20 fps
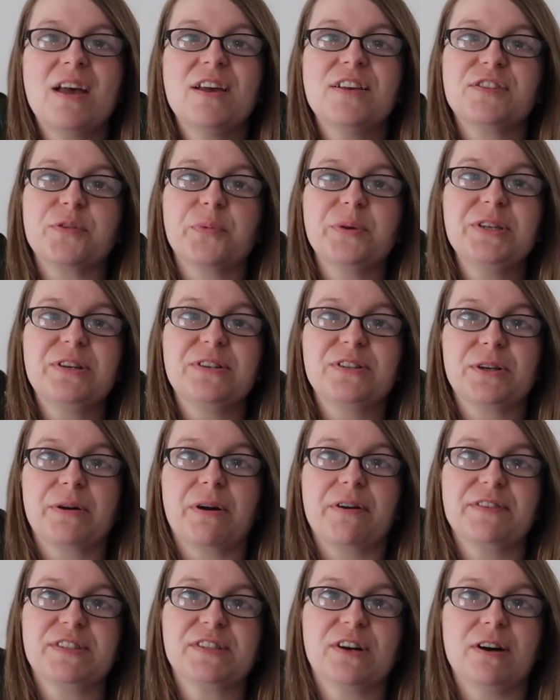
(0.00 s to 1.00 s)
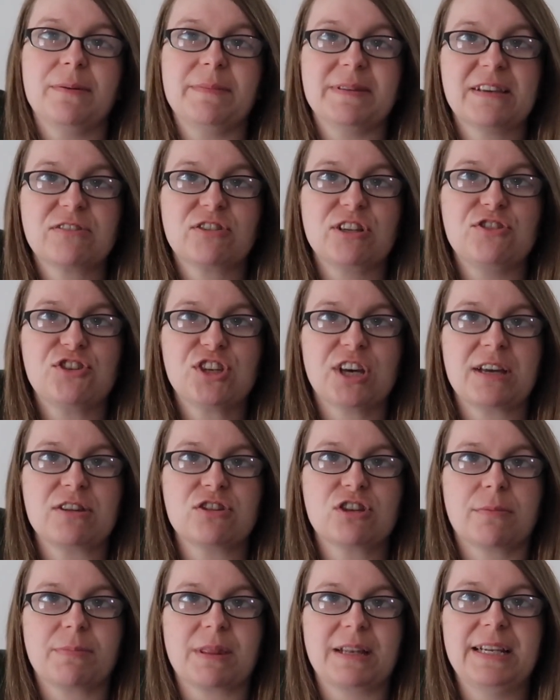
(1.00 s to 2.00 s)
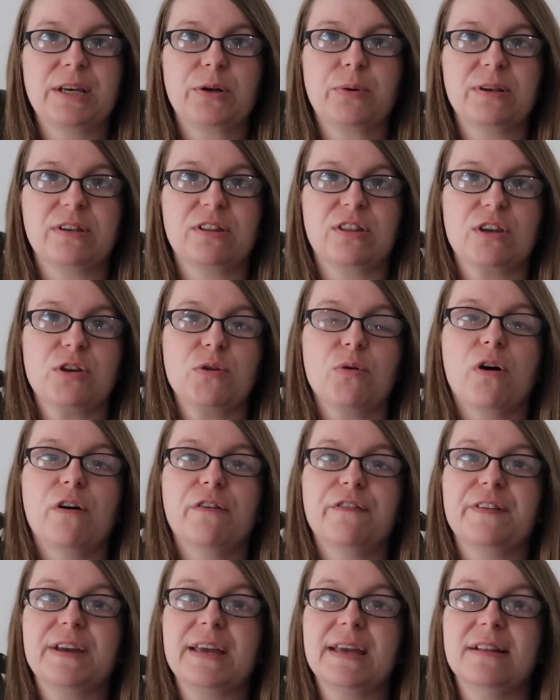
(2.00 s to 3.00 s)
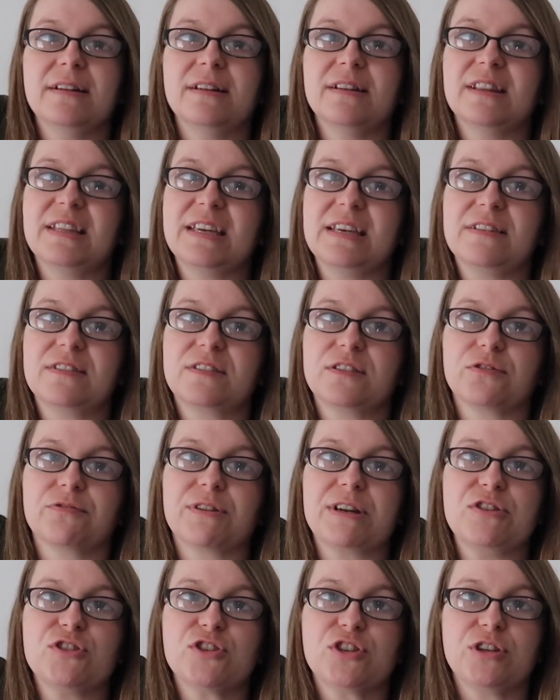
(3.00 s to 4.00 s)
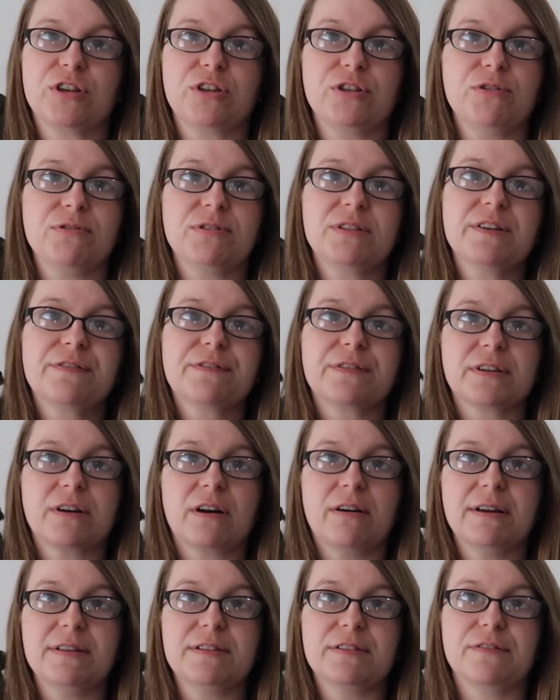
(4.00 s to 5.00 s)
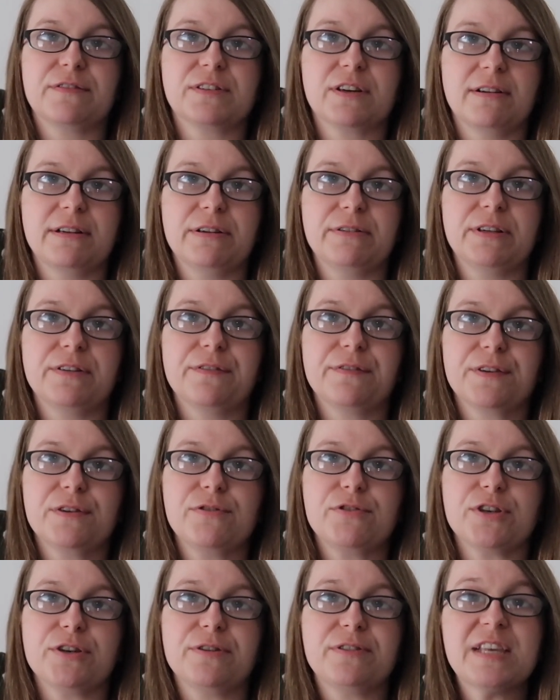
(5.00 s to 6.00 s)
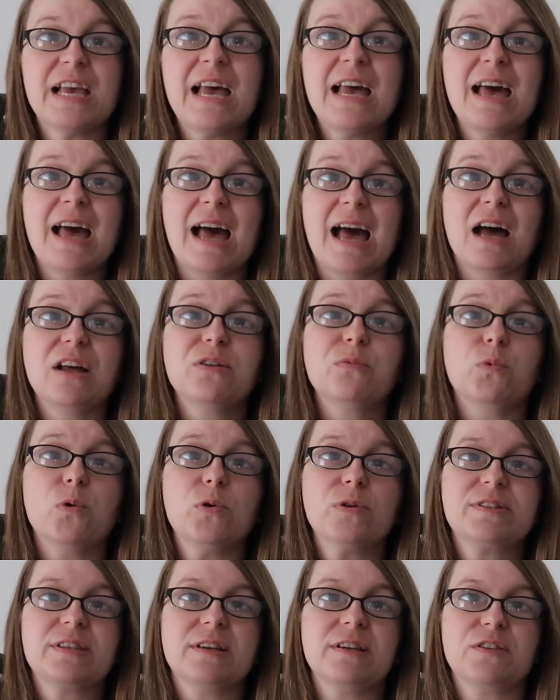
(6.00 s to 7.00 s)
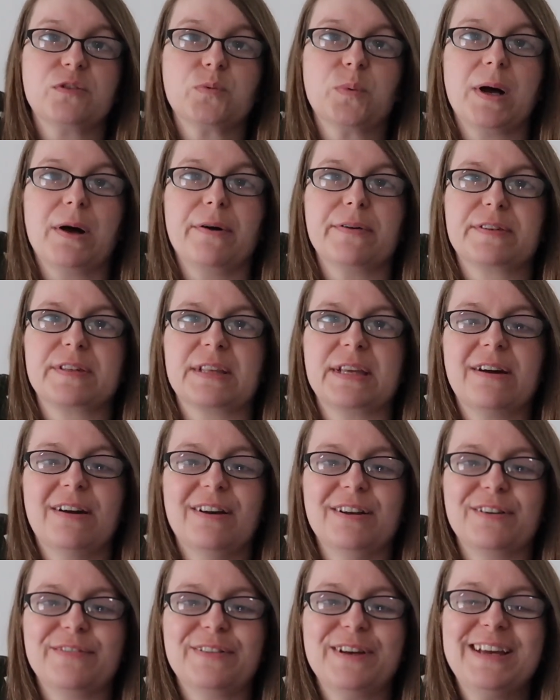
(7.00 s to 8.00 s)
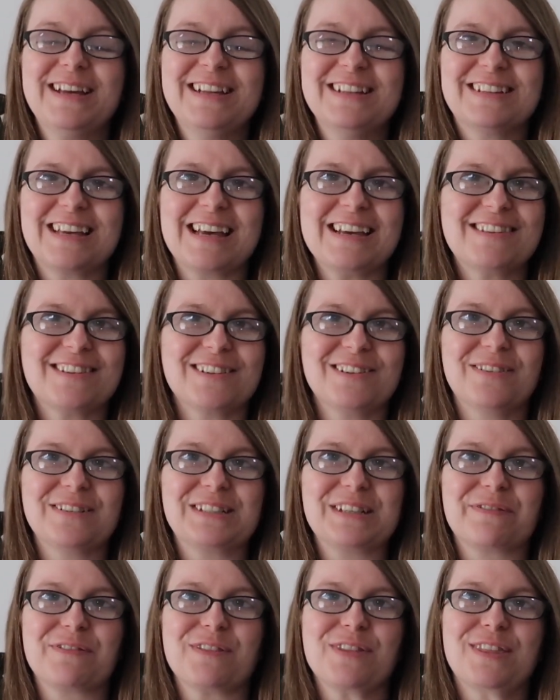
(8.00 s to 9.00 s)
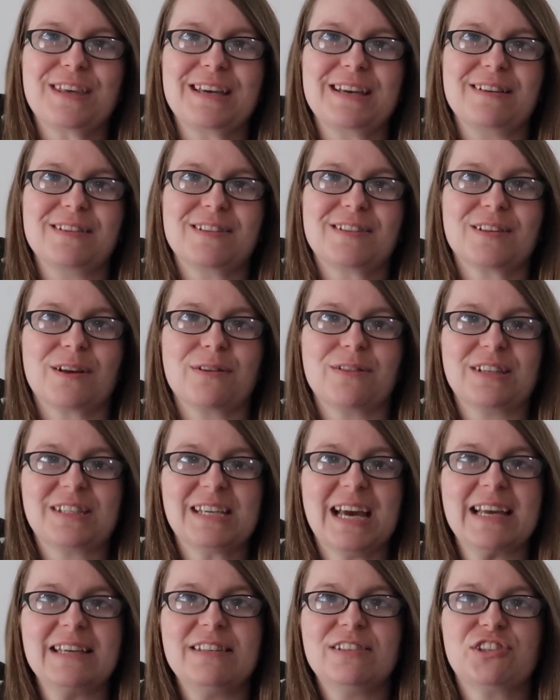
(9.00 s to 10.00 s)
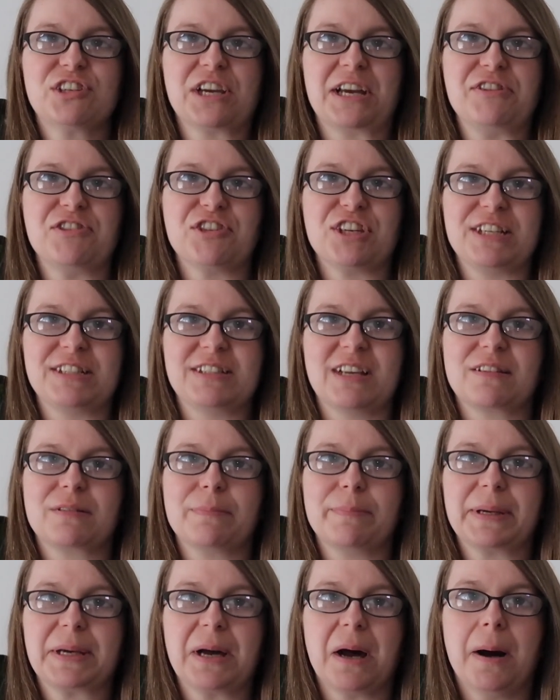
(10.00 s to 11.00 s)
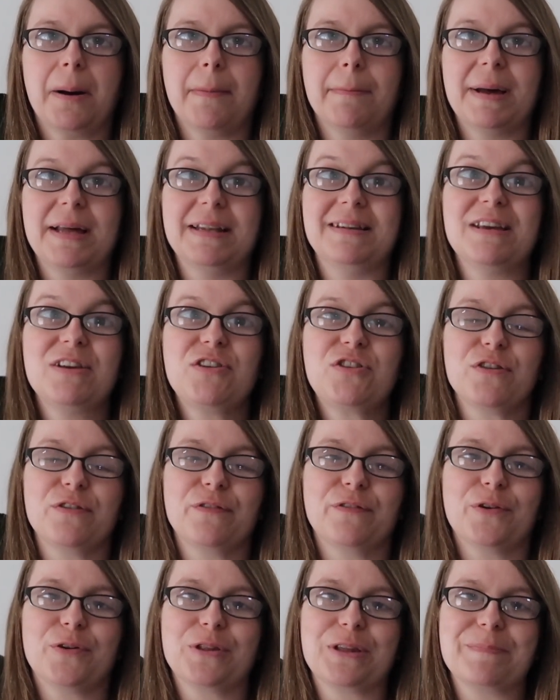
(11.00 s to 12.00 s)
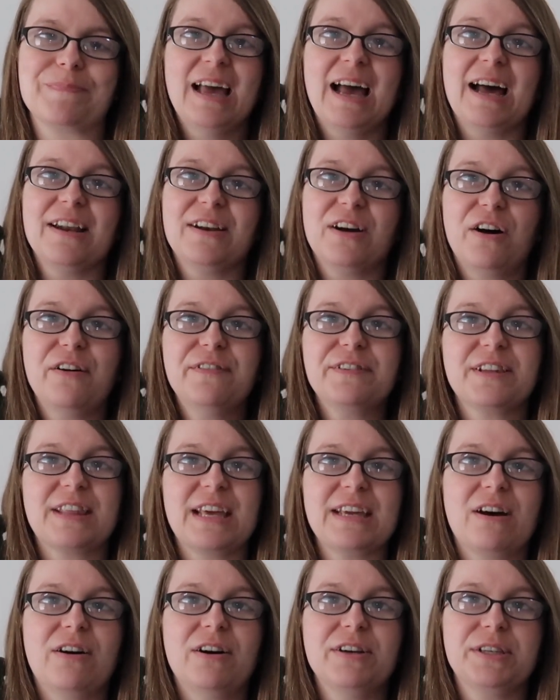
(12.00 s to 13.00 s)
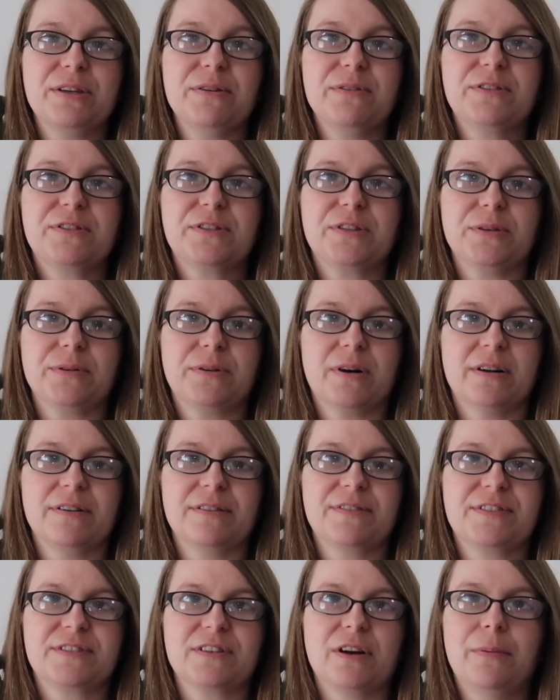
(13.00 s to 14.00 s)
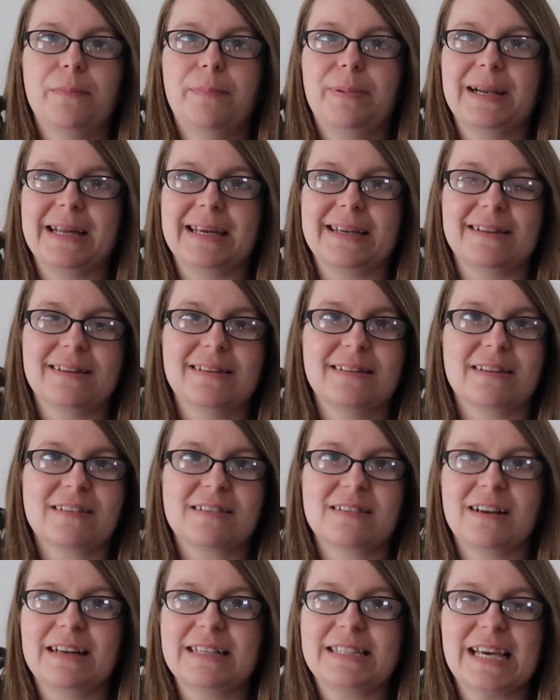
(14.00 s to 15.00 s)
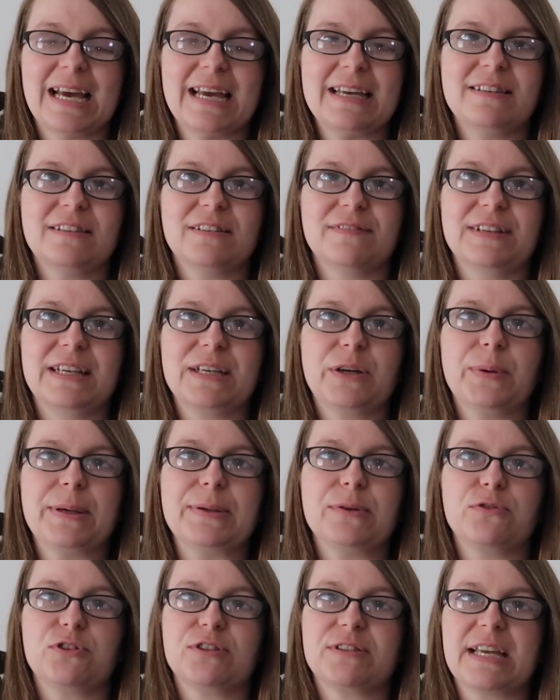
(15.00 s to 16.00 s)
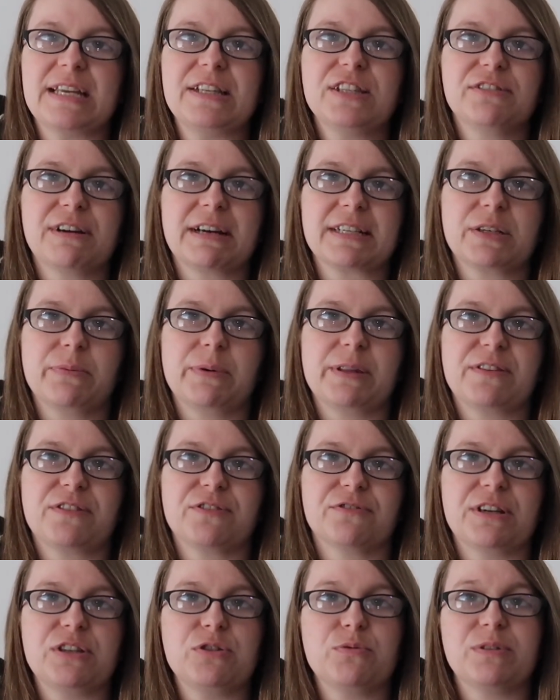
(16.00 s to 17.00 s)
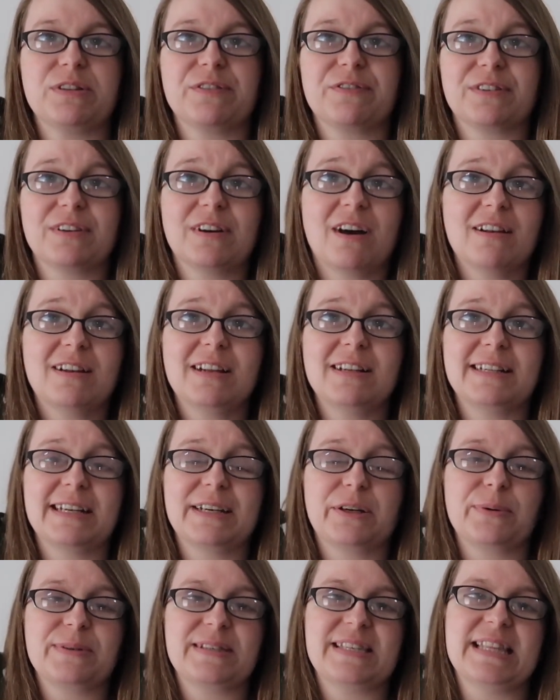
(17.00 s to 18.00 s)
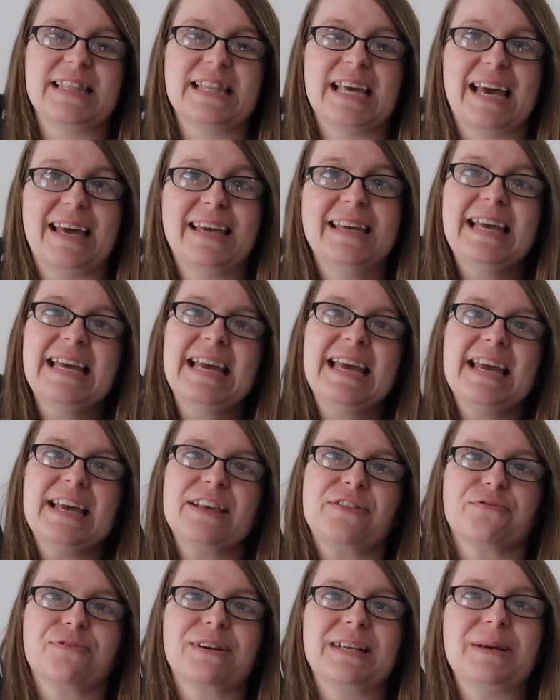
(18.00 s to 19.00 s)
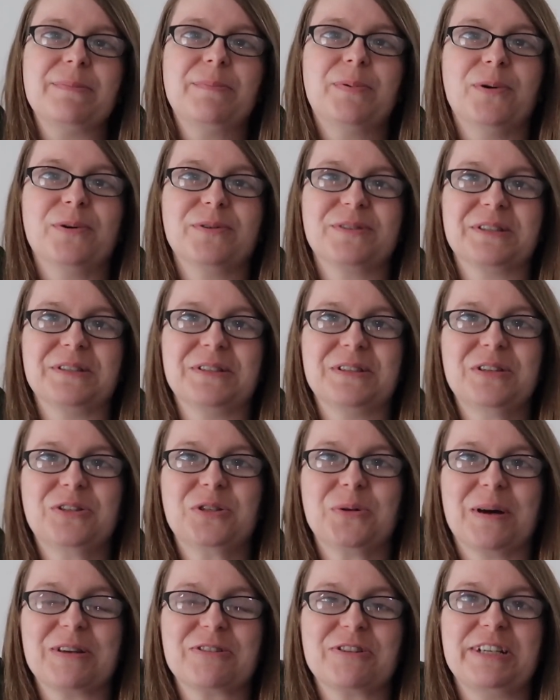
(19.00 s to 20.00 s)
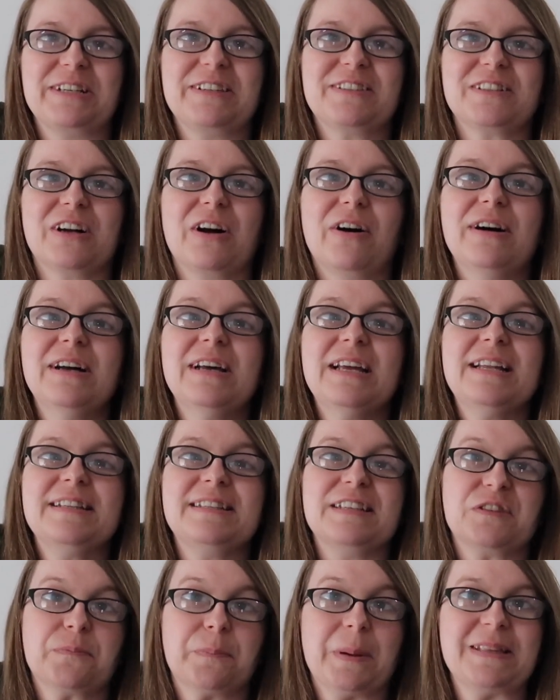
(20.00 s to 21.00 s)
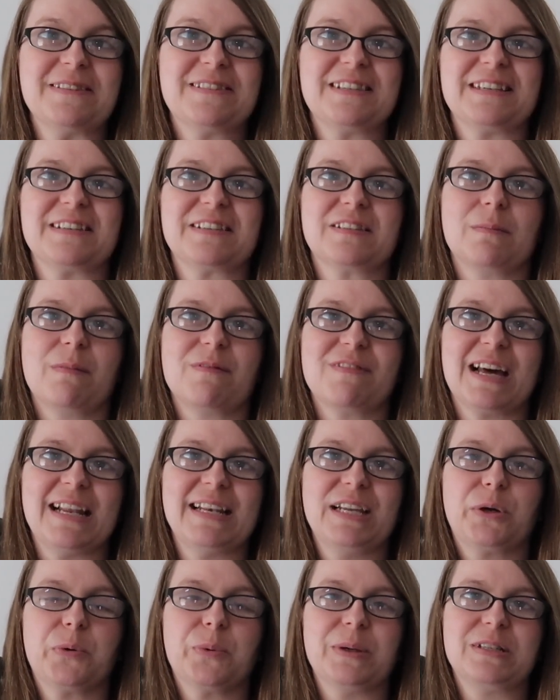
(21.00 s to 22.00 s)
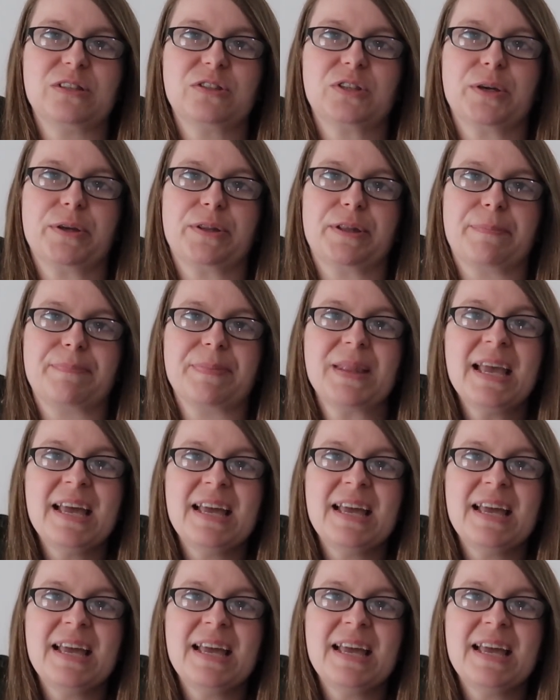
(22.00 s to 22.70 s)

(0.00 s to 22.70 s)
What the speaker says: So what you can do over time is actually change up the liquid that you offer in the syringe. So you can use different kinds of diluted fruit juice and water as well. So they kind of taste a lot of different things, so the taste changing doesn't become an issue for them. And after they are used to kind of sampling the slight taste of liquid or just interacting with a syringe with different coloured liquids in there, it's really important to actually start dispensing some of that liquid to them.